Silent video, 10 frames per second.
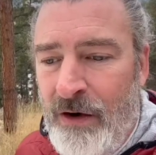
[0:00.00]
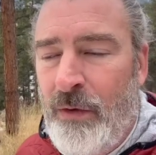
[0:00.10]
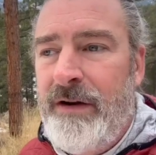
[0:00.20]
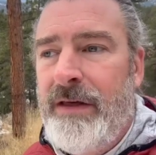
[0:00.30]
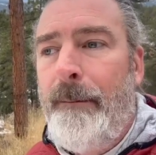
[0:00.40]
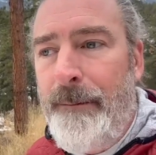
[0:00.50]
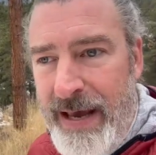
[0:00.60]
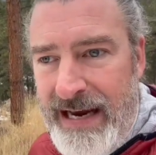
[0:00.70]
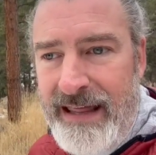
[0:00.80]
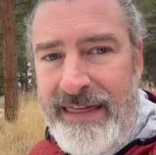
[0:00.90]
One of the
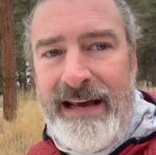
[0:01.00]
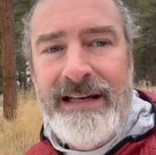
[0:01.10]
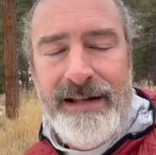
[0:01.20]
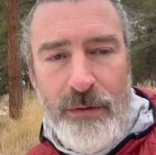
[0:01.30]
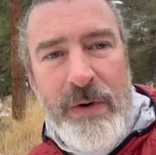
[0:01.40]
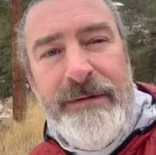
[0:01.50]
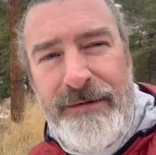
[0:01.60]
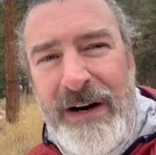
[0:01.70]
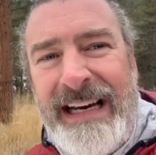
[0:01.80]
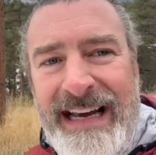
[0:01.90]
big things that we
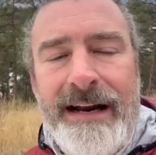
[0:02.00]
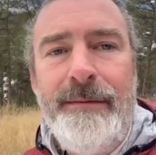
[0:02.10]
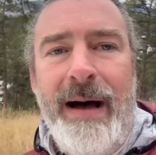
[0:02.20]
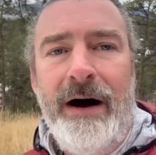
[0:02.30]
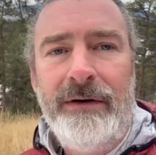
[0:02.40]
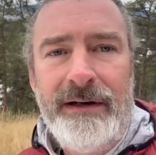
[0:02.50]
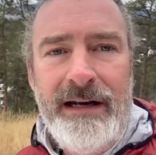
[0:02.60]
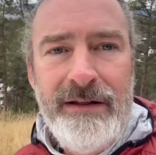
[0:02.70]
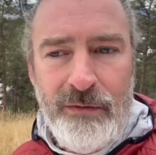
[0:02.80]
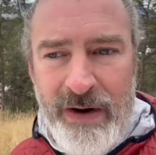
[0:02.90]
forget about
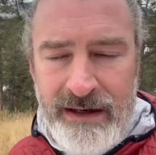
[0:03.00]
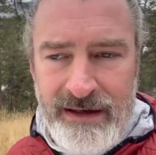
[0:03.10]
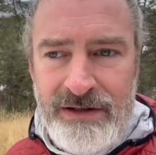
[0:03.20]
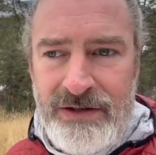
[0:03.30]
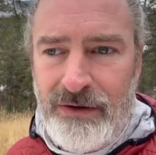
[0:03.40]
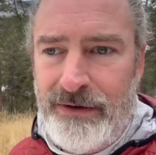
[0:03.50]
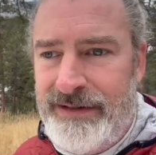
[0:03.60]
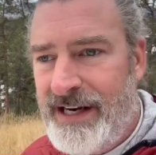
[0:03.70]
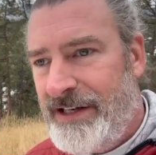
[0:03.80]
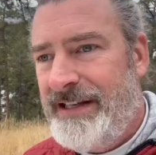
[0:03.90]
in the wind and solar
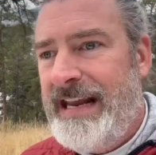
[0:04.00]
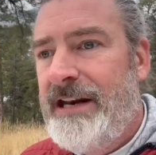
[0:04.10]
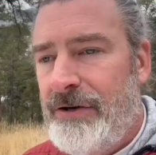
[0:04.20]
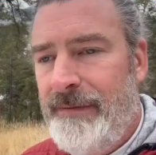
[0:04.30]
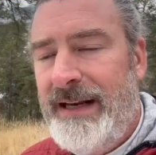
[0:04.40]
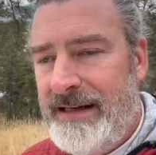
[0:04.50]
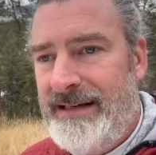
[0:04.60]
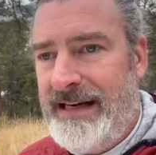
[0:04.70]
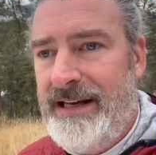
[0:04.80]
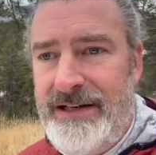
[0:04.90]
is not just the
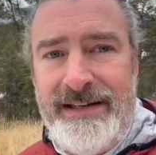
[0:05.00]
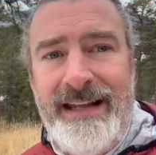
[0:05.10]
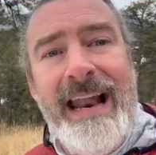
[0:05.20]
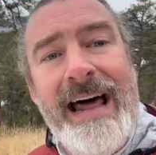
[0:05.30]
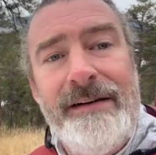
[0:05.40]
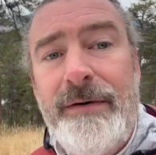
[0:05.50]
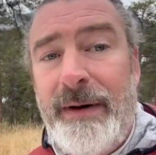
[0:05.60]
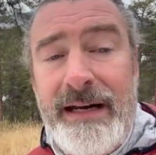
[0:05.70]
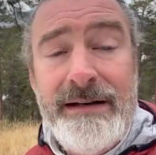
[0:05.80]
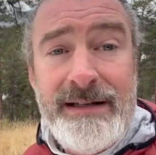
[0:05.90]
intermittency. It's just that not
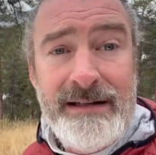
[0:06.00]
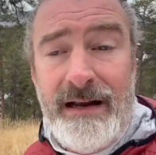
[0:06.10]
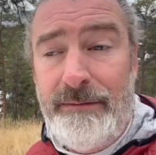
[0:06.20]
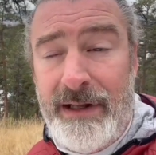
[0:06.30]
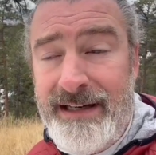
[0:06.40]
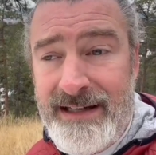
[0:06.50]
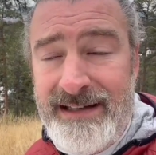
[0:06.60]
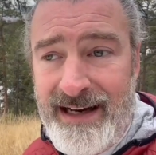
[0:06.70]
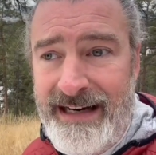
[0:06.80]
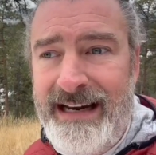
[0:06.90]
everybody is place is
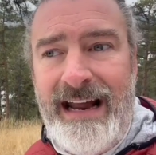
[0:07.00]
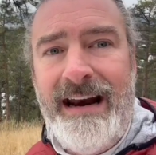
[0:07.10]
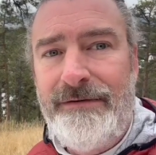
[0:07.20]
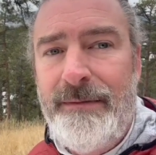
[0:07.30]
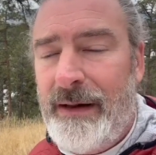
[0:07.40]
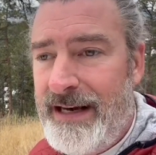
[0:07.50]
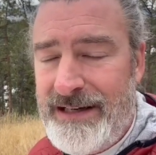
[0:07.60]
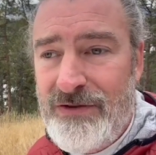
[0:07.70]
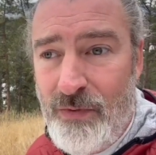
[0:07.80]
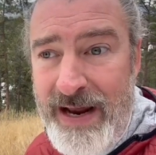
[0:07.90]
sunny and not every
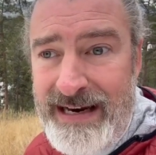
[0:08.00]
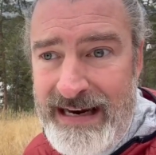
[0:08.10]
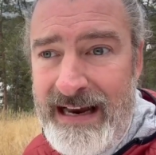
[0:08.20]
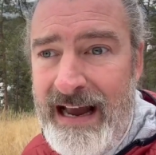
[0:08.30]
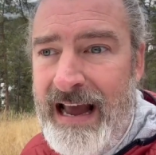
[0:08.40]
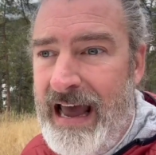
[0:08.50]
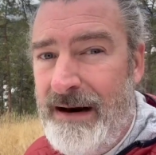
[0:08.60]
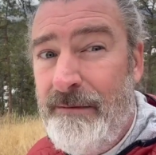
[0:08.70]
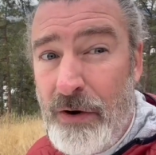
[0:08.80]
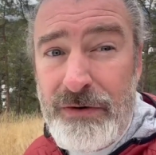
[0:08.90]
place is windy,
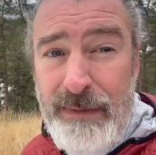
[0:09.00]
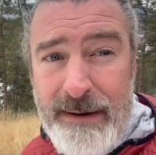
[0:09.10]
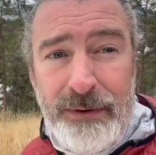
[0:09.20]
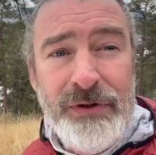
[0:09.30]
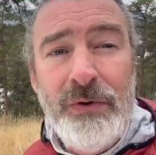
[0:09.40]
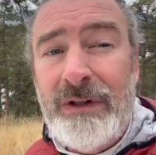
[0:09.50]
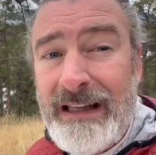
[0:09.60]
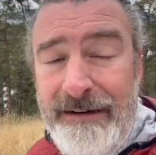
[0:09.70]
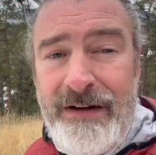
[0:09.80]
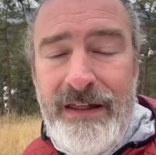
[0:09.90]
and most people don't
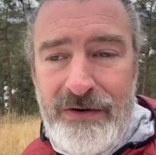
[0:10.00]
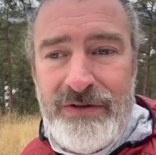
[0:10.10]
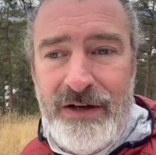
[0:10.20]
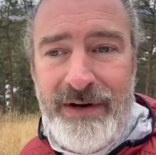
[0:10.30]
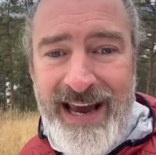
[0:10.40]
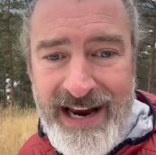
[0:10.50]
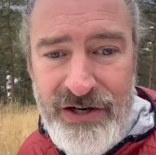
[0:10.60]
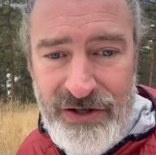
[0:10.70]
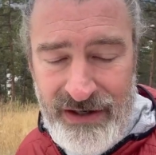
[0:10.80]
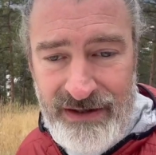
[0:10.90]
live in those
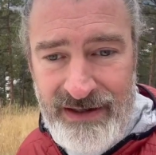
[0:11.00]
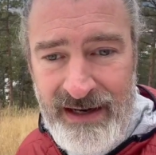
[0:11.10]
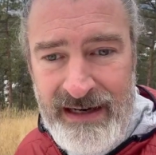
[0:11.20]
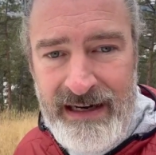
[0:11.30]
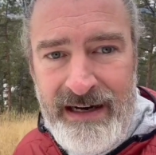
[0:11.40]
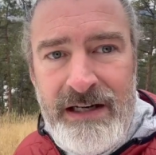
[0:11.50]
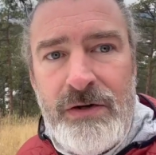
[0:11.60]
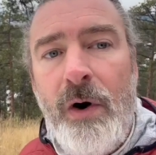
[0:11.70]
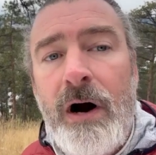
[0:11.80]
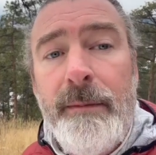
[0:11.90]
locations.
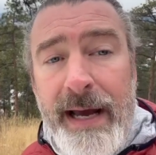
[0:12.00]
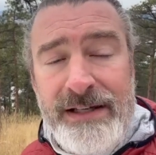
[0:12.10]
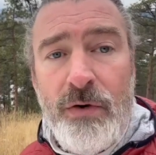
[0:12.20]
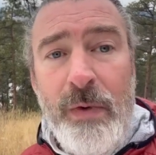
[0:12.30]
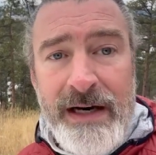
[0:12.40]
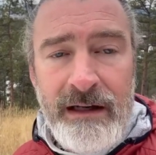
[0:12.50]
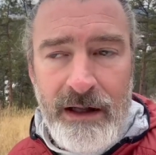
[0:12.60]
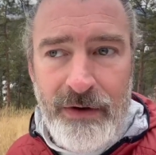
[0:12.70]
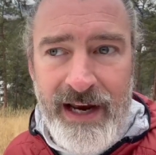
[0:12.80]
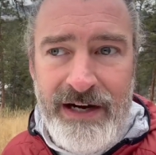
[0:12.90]
So our best wind
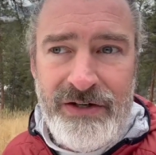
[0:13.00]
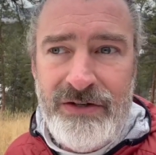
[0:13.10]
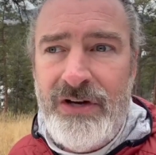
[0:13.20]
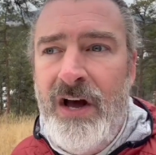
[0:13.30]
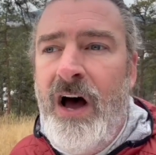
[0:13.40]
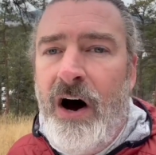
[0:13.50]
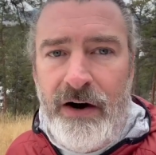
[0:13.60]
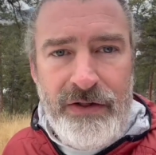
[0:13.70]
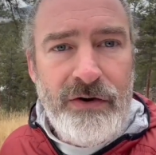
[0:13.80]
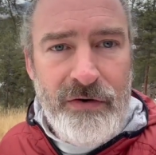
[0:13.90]
locations
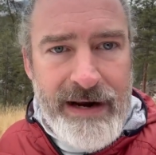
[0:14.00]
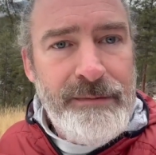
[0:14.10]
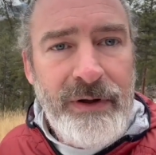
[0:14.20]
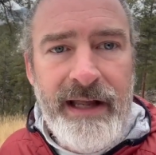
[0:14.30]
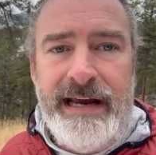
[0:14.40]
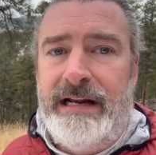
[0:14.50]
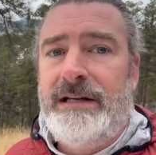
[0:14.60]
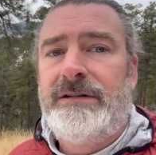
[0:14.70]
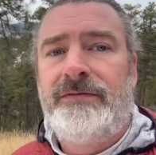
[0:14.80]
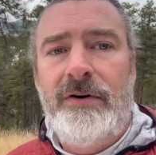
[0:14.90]
are the Great
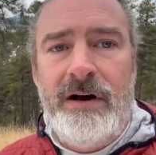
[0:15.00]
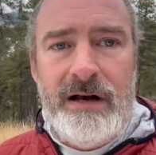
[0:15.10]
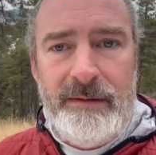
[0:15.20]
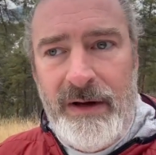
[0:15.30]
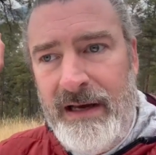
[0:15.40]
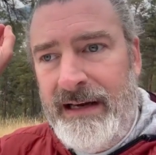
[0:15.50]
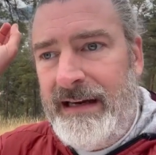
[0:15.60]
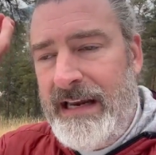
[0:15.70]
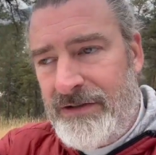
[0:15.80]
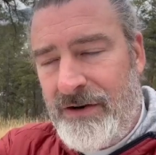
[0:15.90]
Plains, from
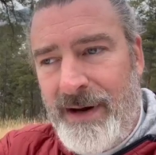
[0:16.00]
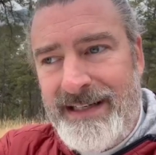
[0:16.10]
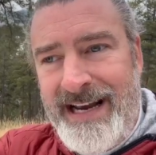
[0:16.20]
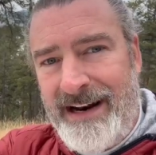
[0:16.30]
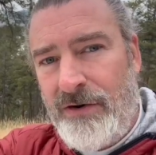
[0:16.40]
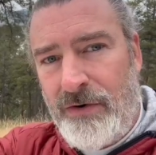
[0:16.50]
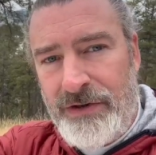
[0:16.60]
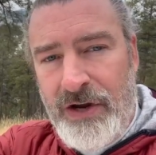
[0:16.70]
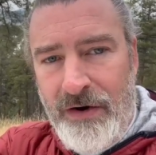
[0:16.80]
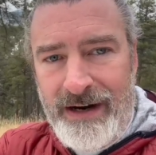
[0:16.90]
eastern Montana, North
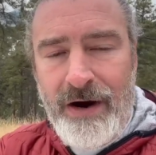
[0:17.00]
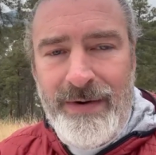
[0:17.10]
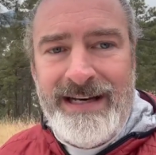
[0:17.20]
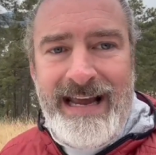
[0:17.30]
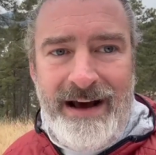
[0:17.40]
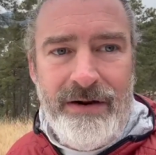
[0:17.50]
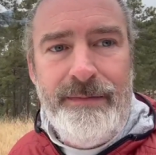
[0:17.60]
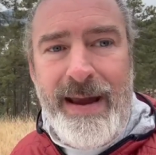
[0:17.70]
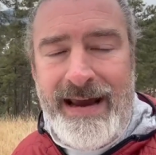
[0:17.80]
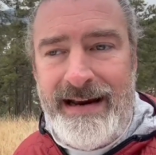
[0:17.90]
Dakota, going down to
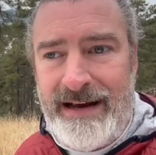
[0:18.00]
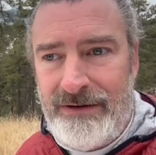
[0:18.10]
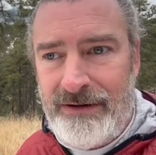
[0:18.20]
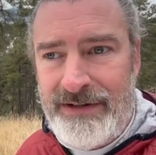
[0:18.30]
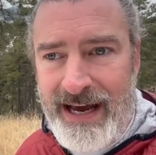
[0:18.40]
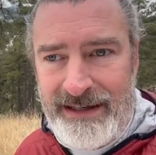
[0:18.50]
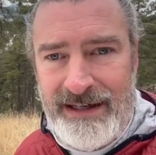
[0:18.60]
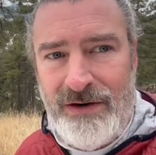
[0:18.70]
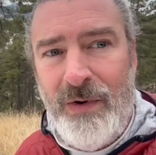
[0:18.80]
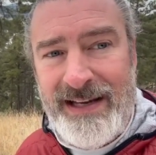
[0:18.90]
the panhandle of
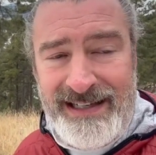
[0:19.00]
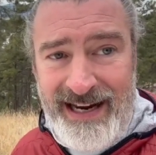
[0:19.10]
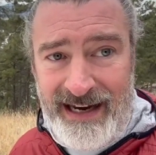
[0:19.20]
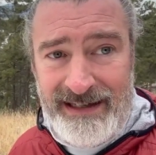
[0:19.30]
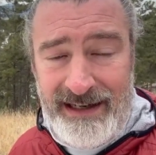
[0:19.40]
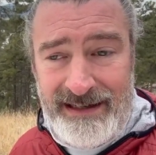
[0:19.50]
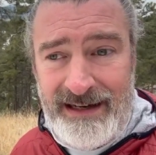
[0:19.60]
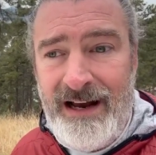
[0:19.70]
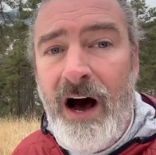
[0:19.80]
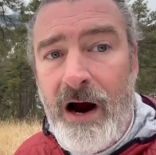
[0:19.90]
Texas and West
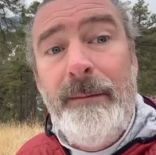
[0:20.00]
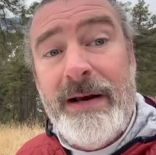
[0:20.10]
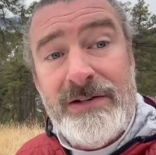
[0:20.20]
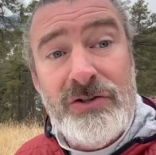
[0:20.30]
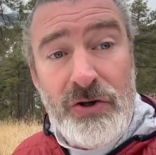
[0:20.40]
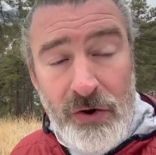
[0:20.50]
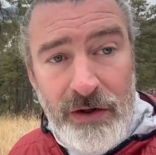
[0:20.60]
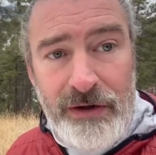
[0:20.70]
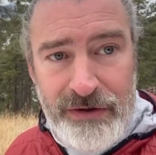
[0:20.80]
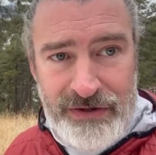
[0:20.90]
Texas. Our best
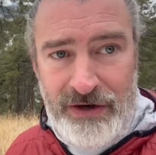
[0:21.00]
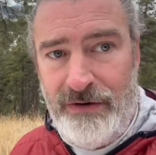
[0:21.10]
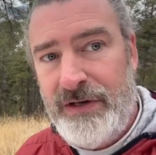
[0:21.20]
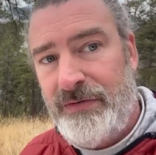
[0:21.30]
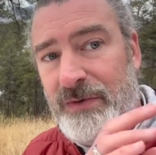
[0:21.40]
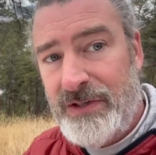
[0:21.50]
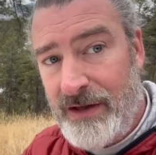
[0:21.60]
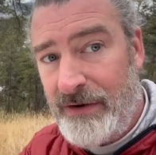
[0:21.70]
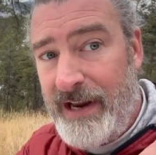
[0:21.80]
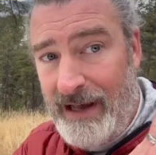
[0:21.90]
solar zone is from
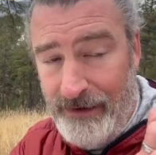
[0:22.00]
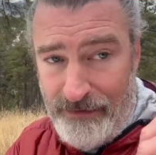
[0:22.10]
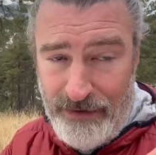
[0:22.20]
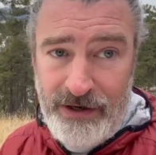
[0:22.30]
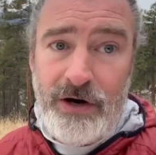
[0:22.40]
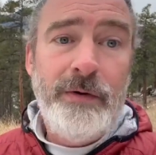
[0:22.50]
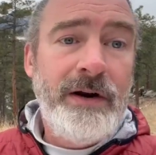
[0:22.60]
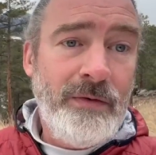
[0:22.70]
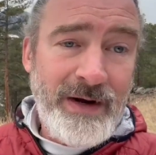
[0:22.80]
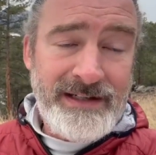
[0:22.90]
Southern California going
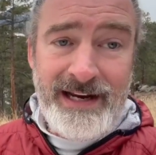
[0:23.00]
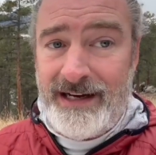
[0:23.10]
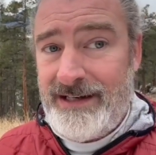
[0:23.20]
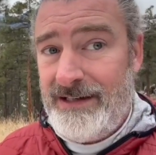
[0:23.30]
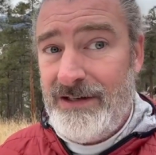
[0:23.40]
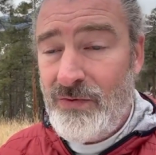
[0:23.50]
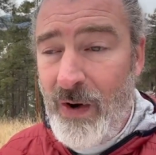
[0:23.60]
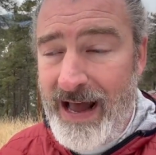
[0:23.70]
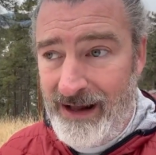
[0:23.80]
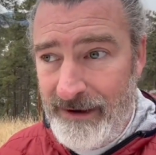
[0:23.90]
into West Texas as
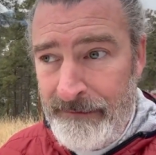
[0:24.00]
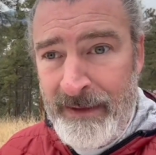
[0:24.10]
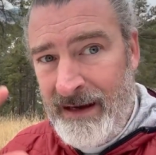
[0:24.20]
well.